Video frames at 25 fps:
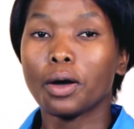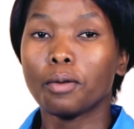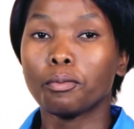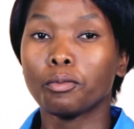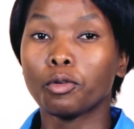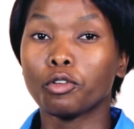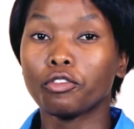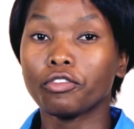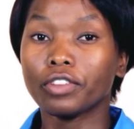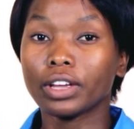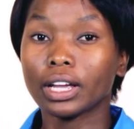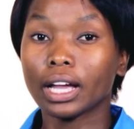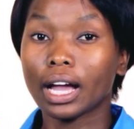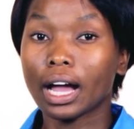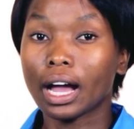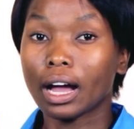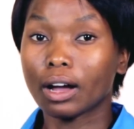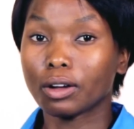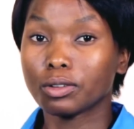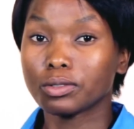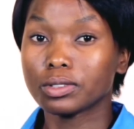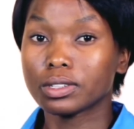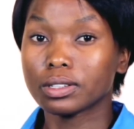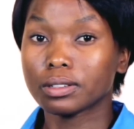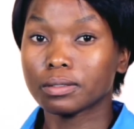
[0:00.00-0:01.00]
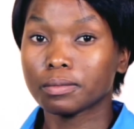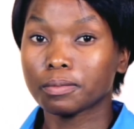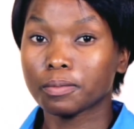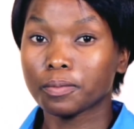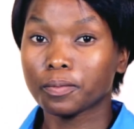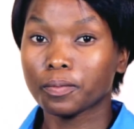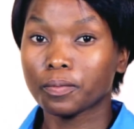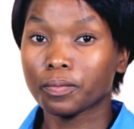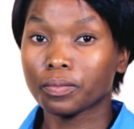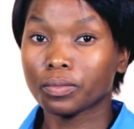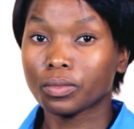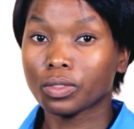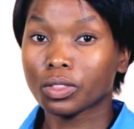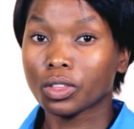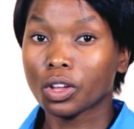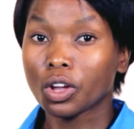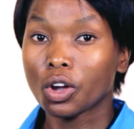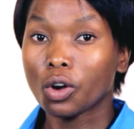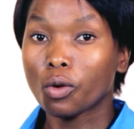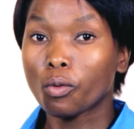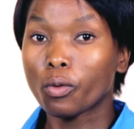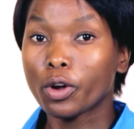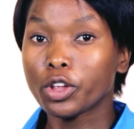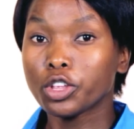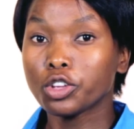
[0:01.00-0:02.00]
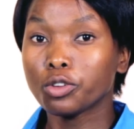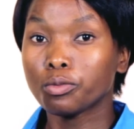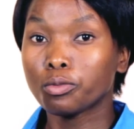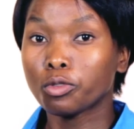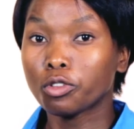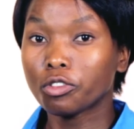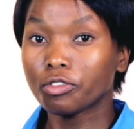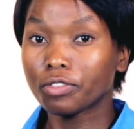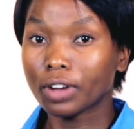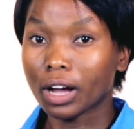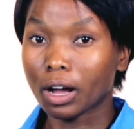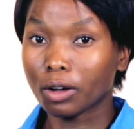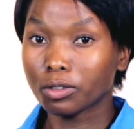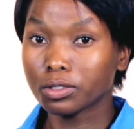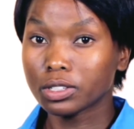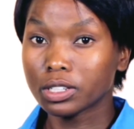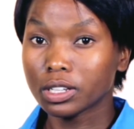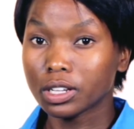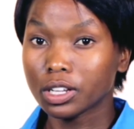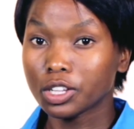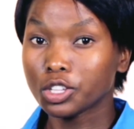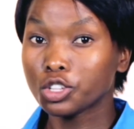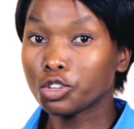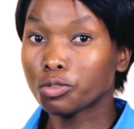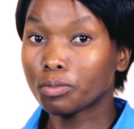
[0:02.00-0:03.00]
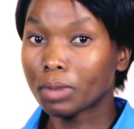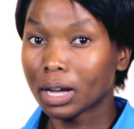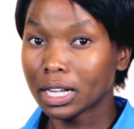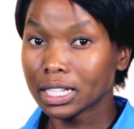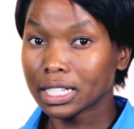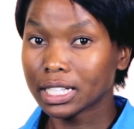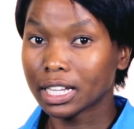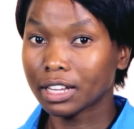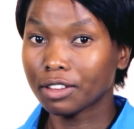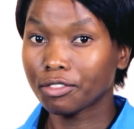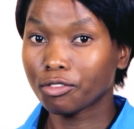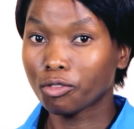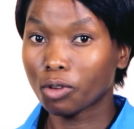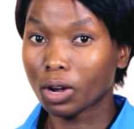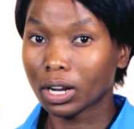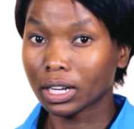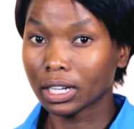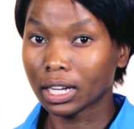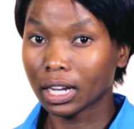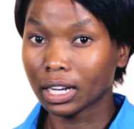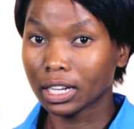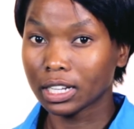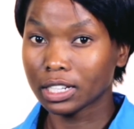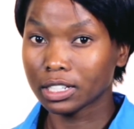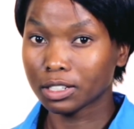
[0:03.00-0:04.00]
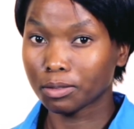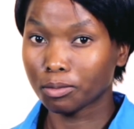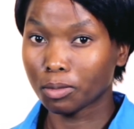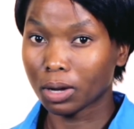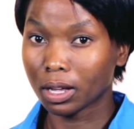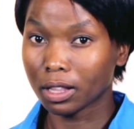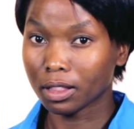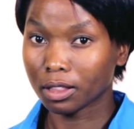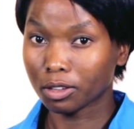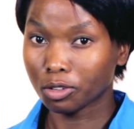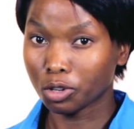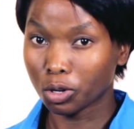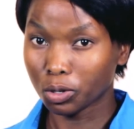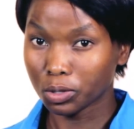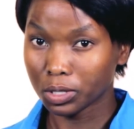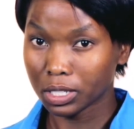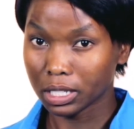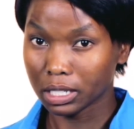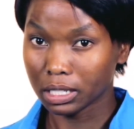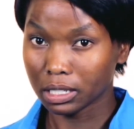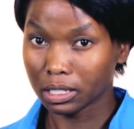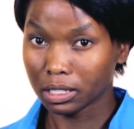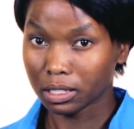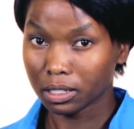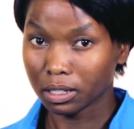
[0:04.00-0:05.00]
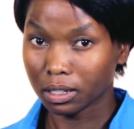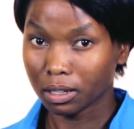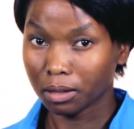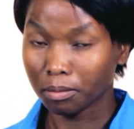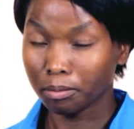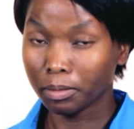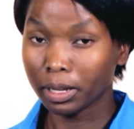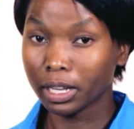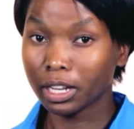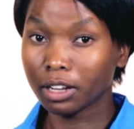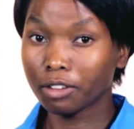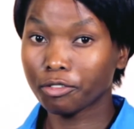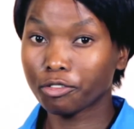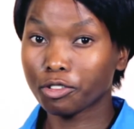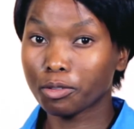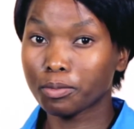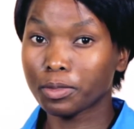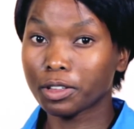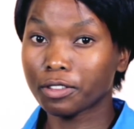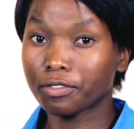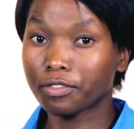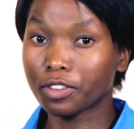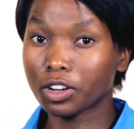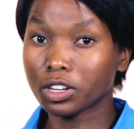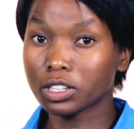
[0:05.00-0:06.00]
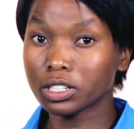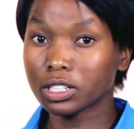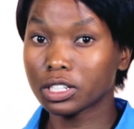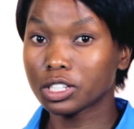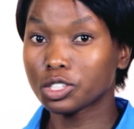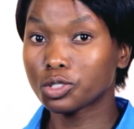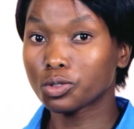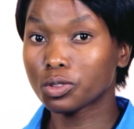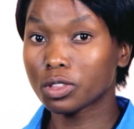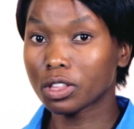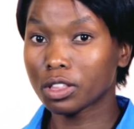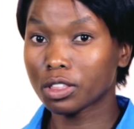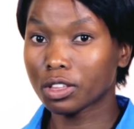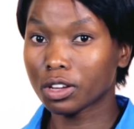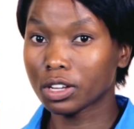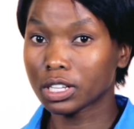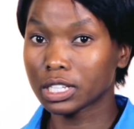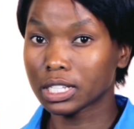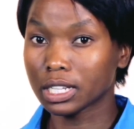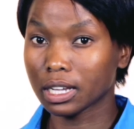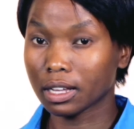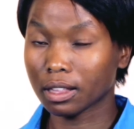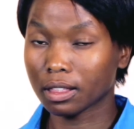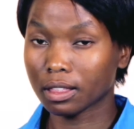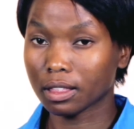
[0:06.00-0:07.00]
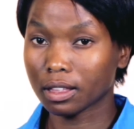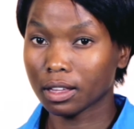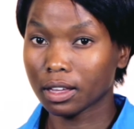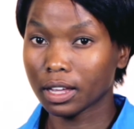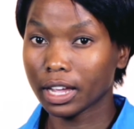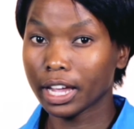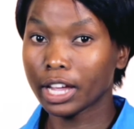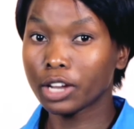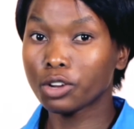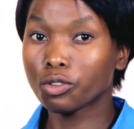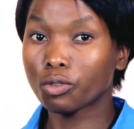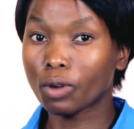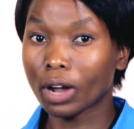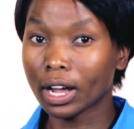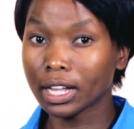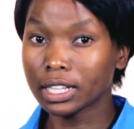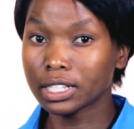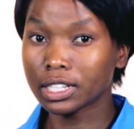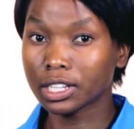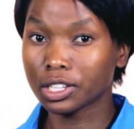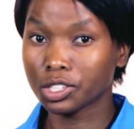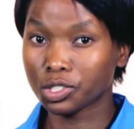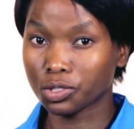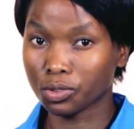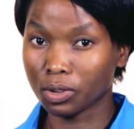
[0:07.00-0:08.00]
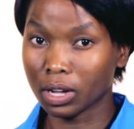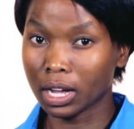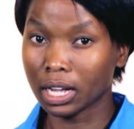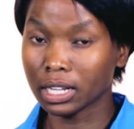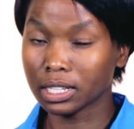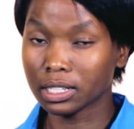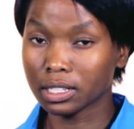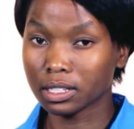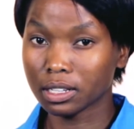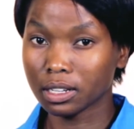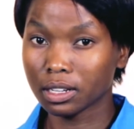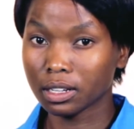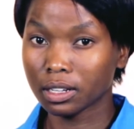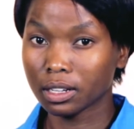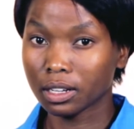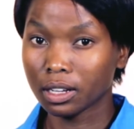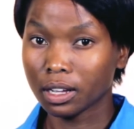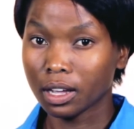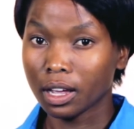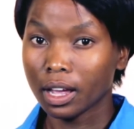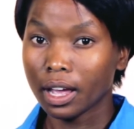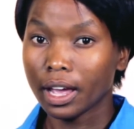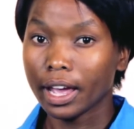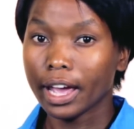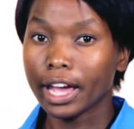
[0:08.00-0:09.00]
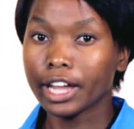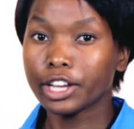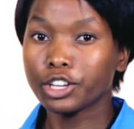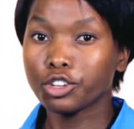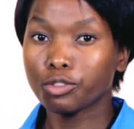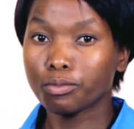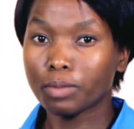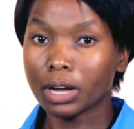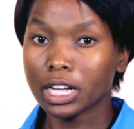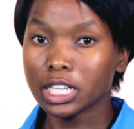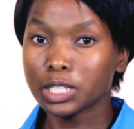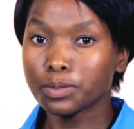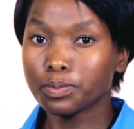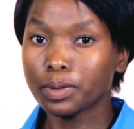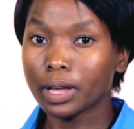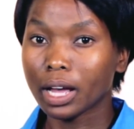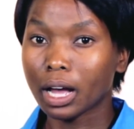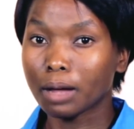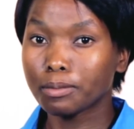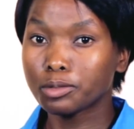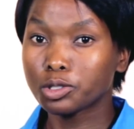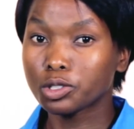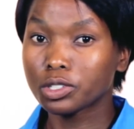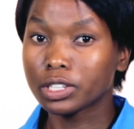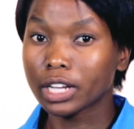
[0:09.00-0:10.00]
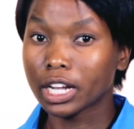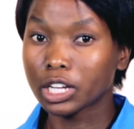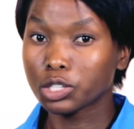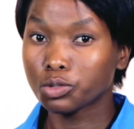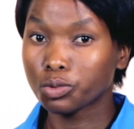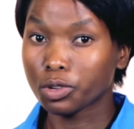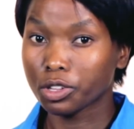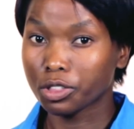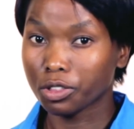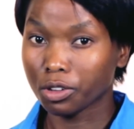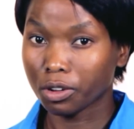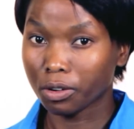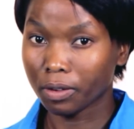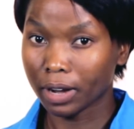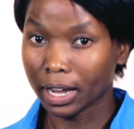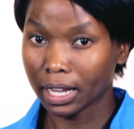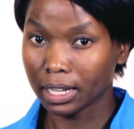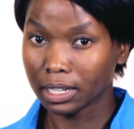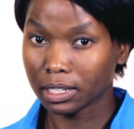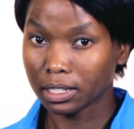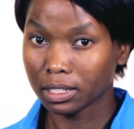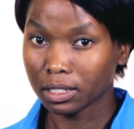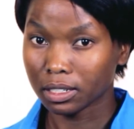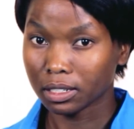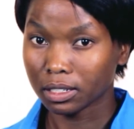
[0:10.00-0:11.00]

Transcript: Moving out: when you move out, you must give 1 calendar month notice, meaning from the 1st to the 30th, in writing to us, and you must be up to date with your rent.